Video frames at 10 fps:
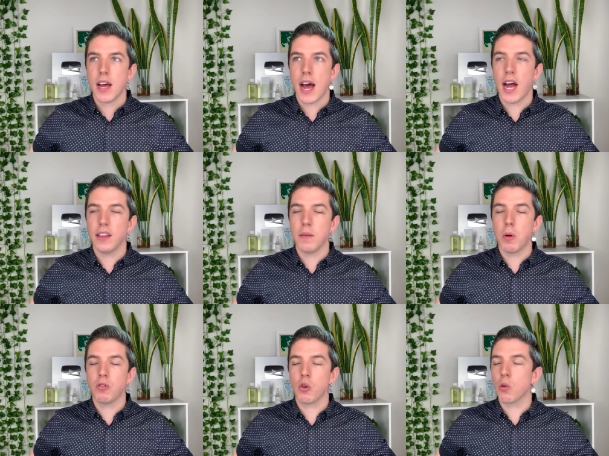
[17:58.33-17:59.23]
had the
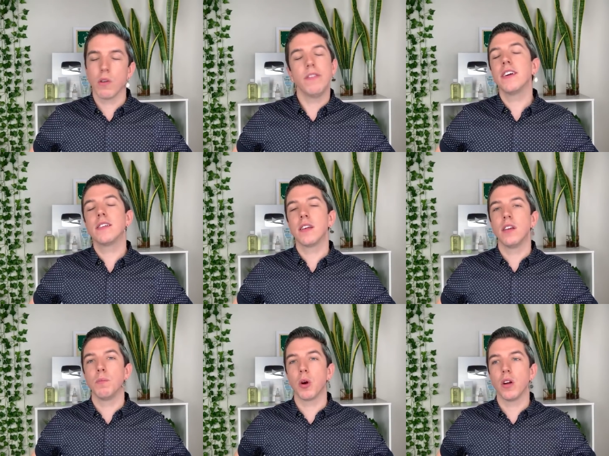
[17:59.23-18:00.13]
most horrific
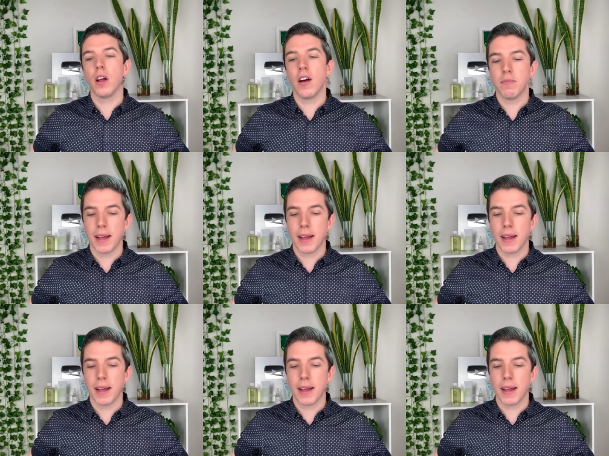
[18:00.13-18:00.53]
sunburn of